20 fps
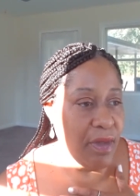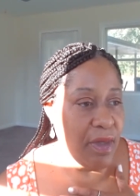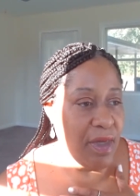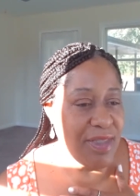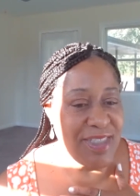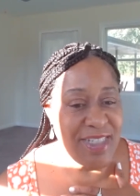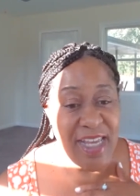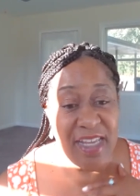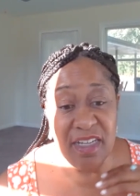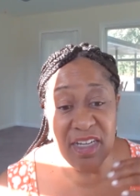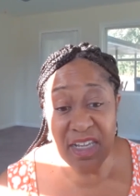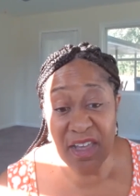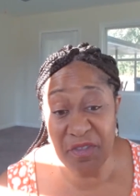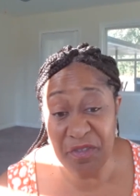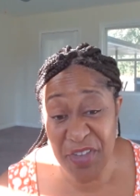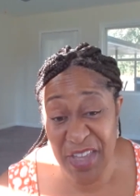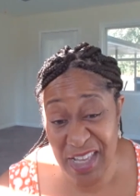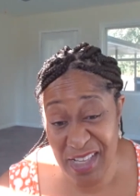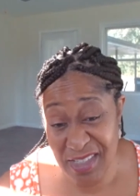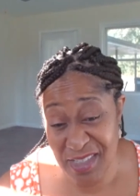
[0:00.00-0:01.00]
attending
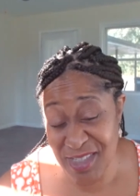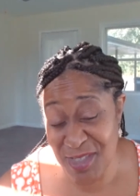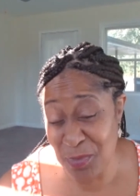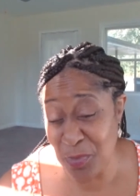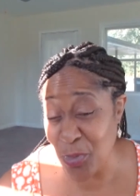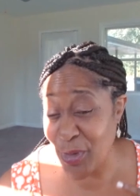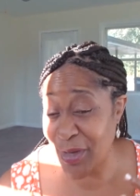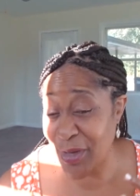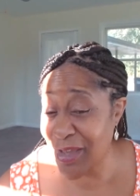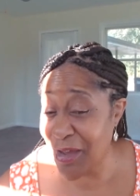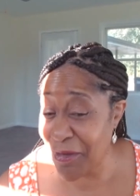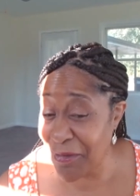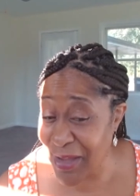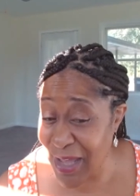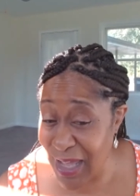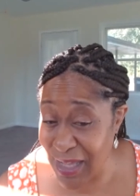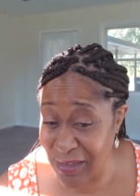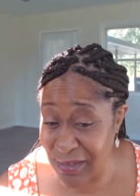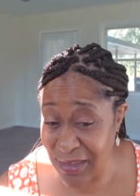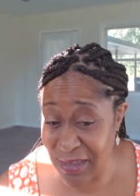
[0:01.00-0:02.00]
events, supporting our
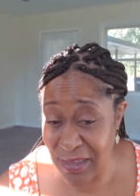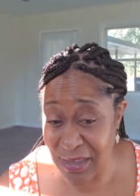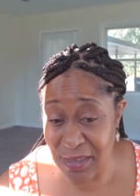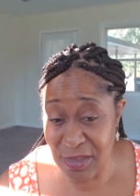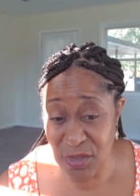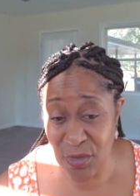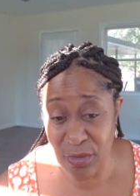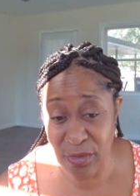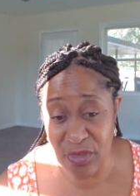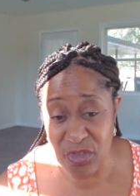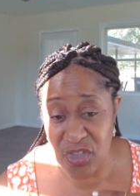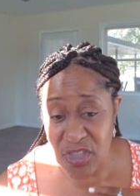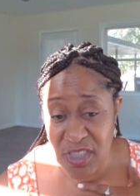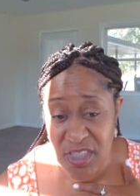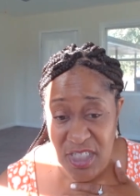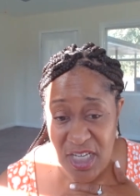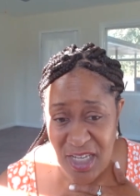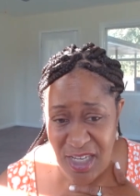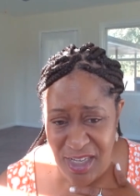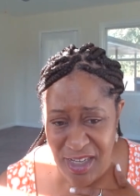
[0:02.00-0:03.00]
colleagues, or
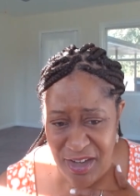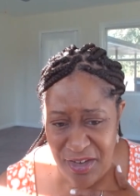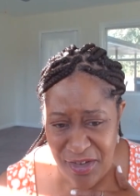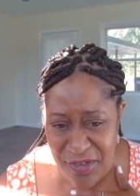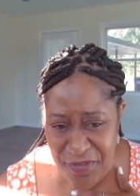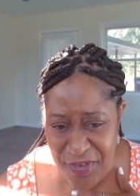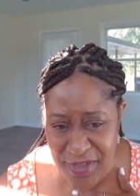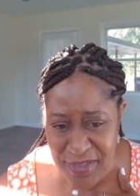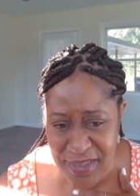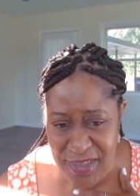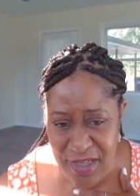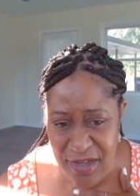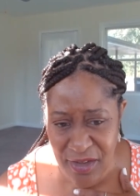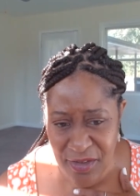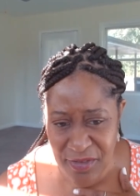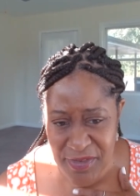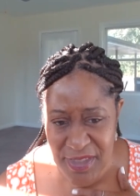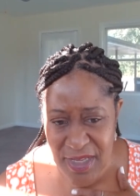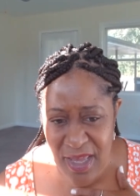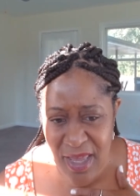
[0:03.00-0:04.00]
just taking care of
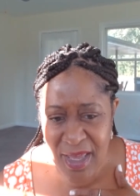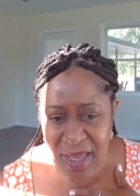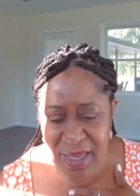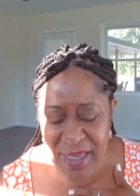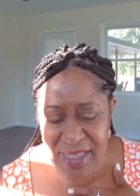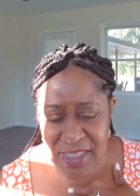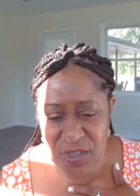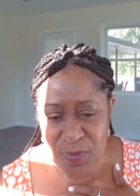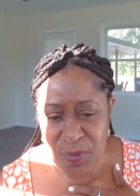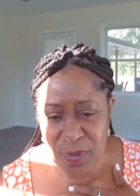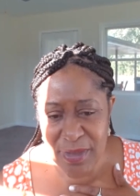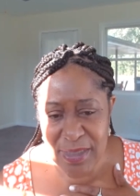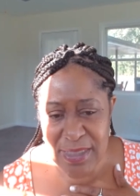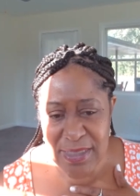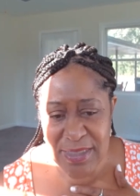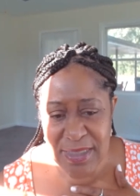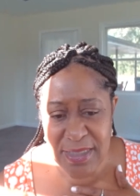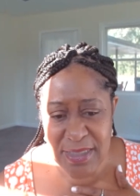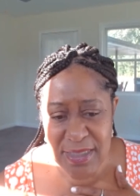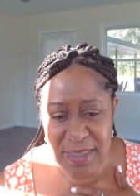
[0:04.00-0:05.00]
ourselves. It's real
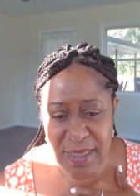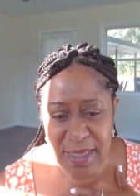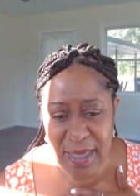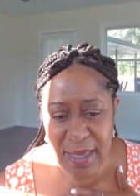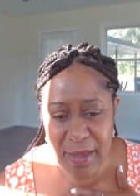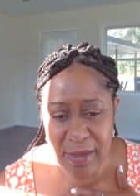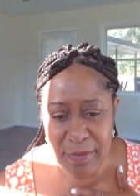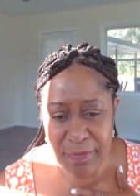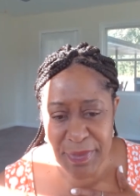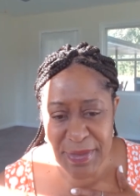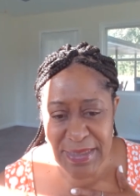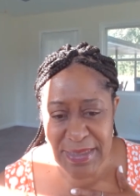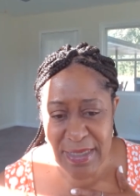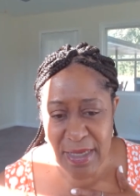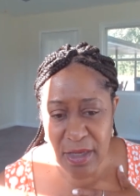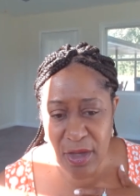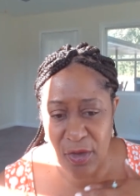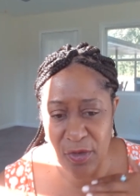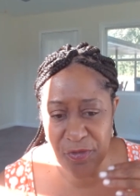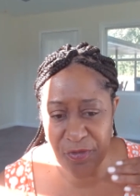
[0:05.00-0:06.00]
easy to get busy
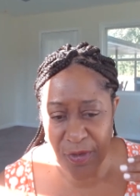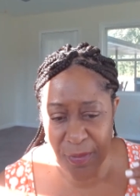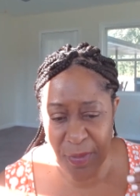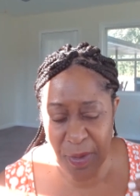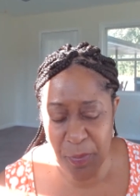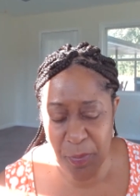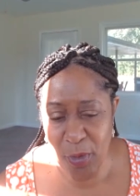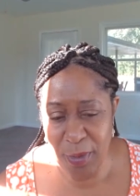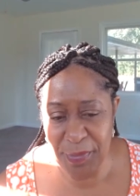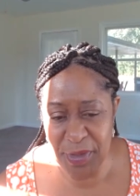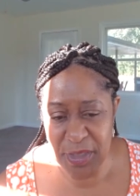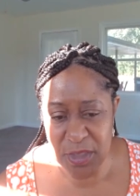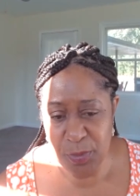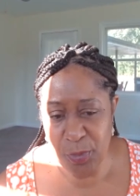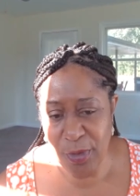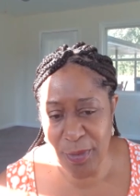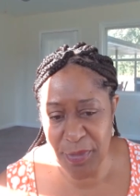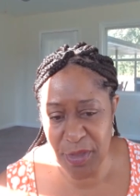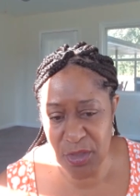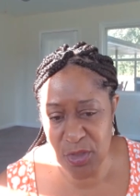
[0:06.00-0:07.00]
and go from appointment to
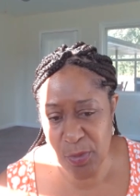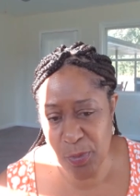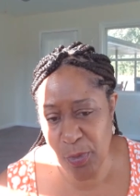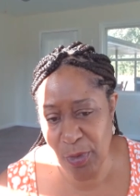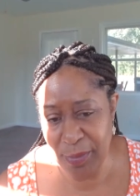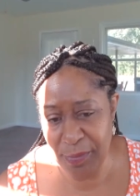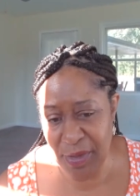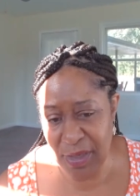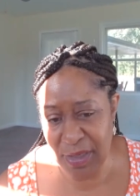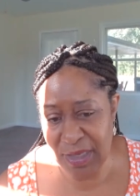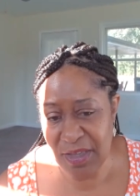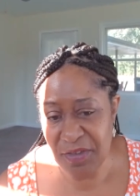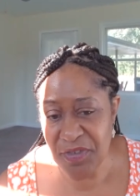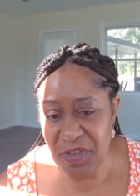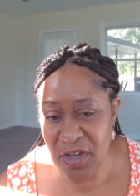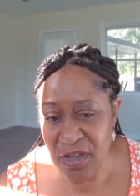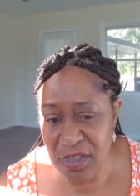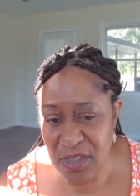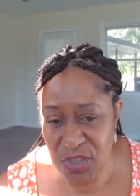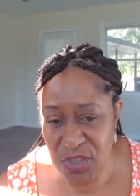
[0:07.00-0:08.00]
appointment to appointment,
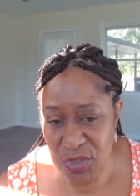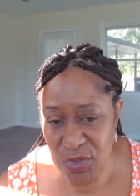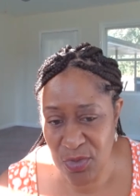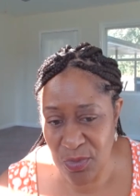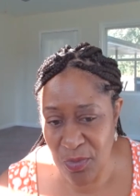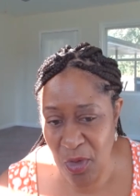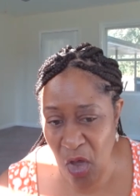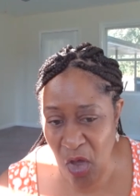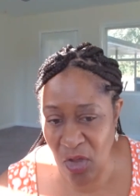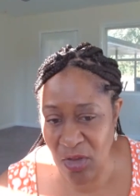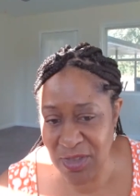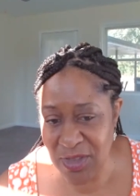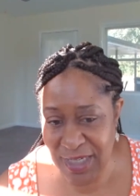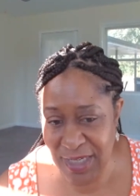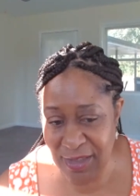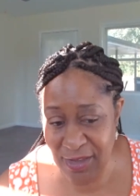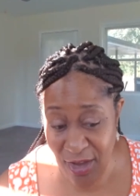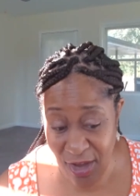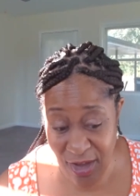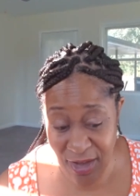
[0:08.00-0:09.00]
even on Zoom all
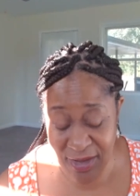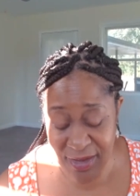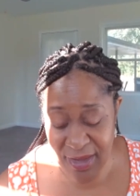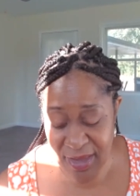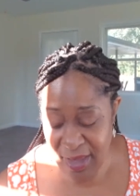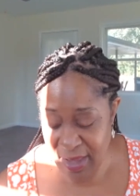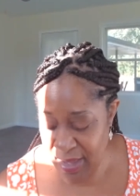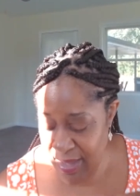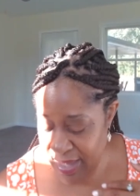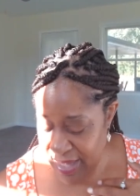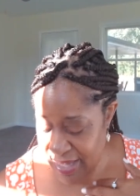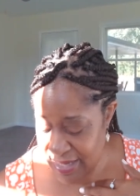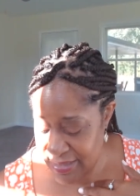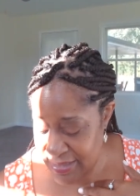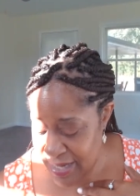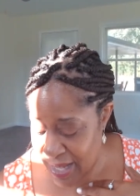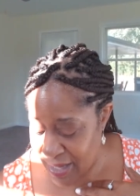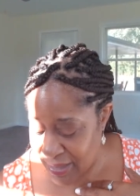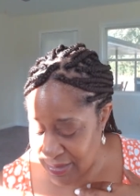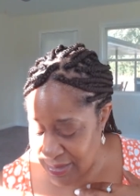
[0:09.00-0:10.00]
day long,
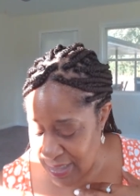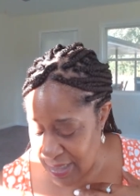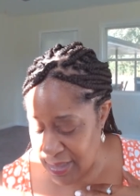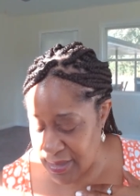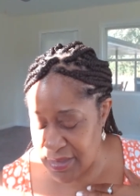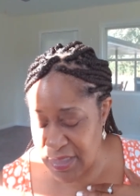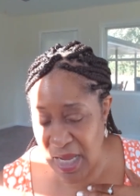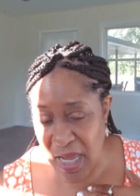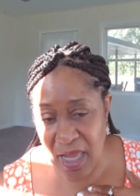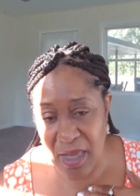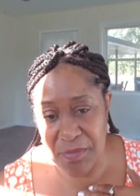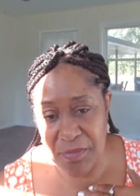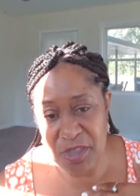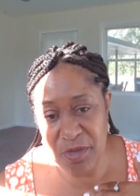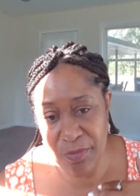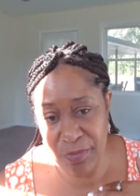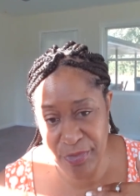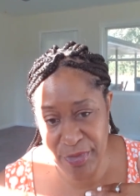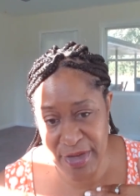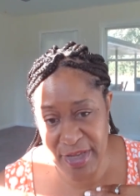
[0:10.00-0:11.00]
and not take time
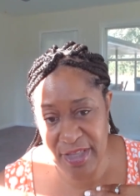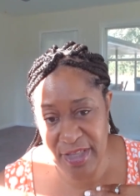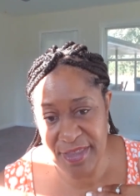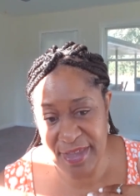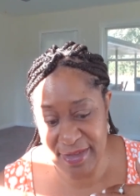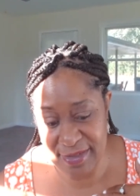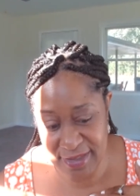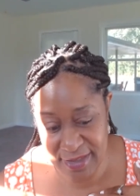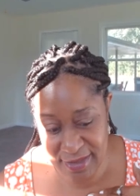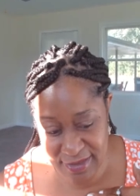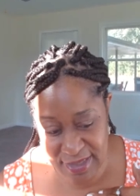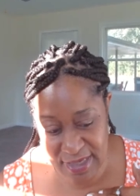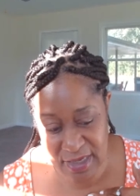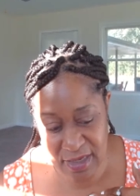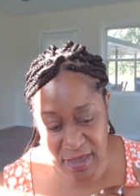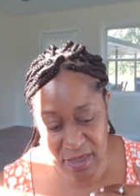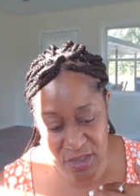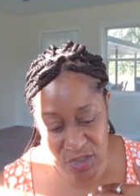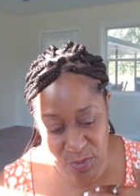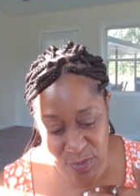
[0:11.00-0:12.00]
to breathe and to
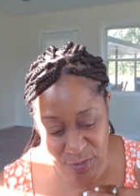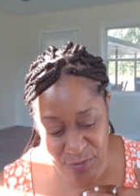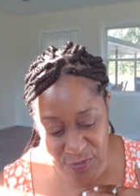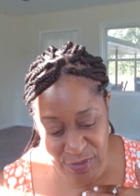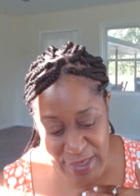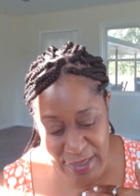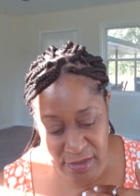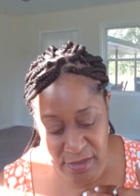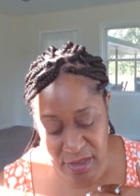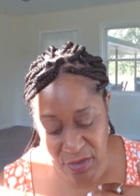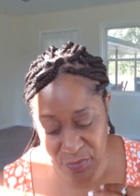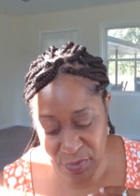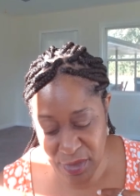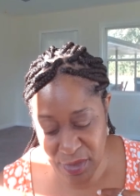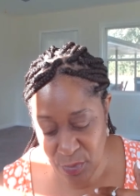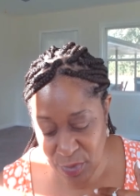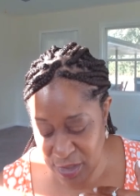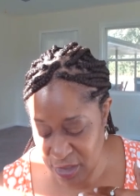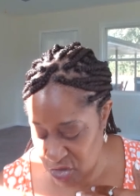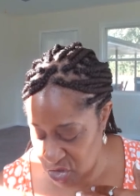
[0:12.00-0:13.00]
think and to reflect. So I
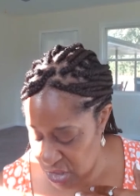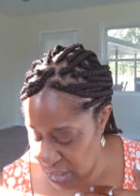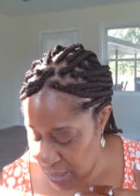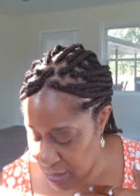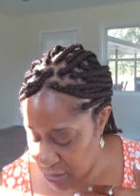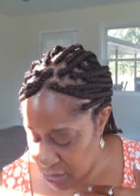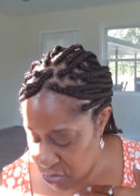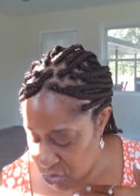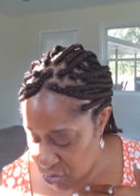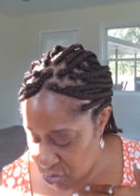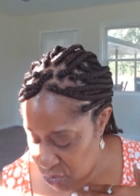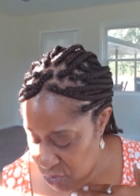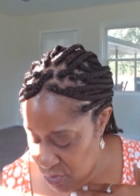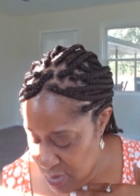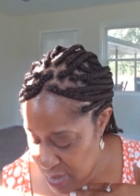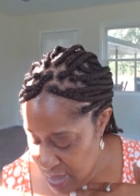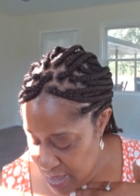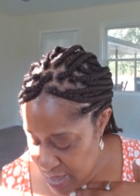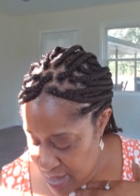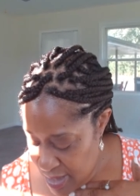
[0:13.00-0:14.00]
really want to challenge
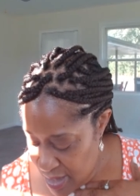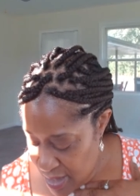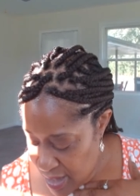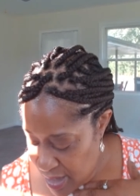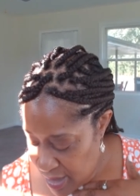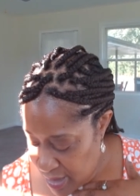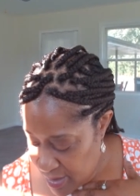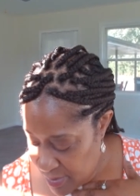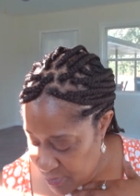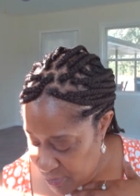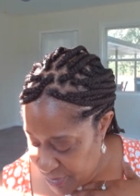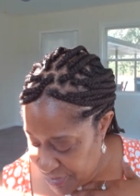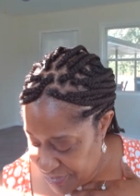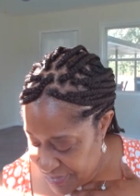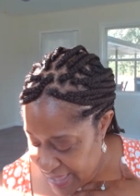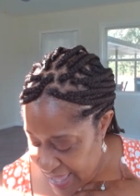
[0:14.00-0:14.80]
you with